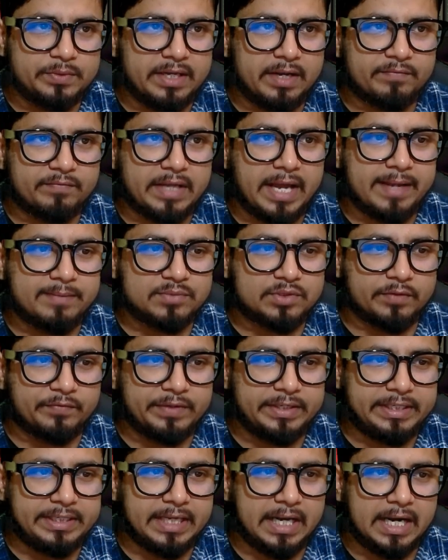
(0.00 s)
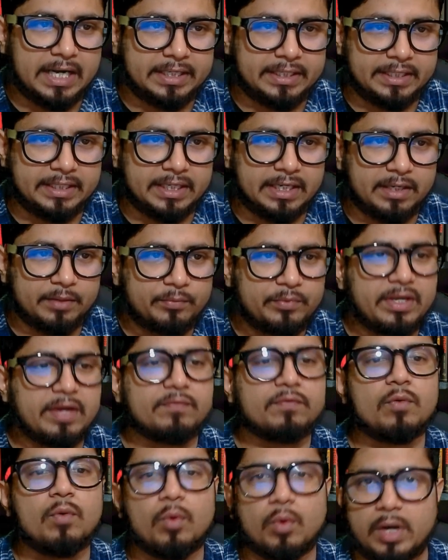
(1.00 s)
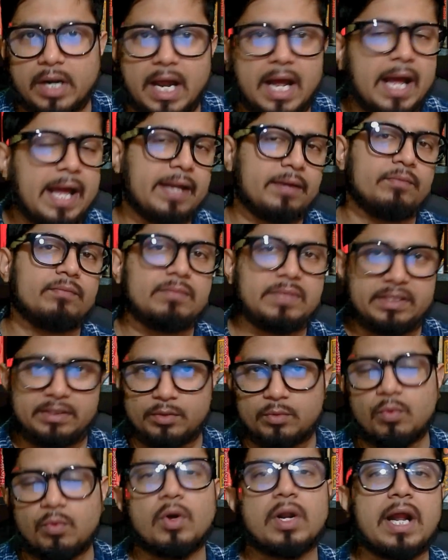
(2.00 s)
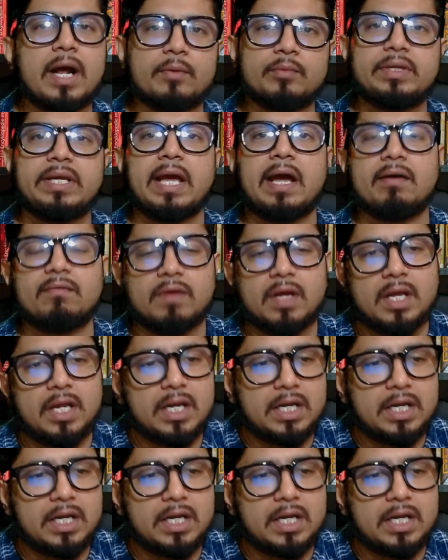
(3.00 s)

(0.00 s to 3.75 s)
We have Times of India article, we have Quora, and in the Quora we have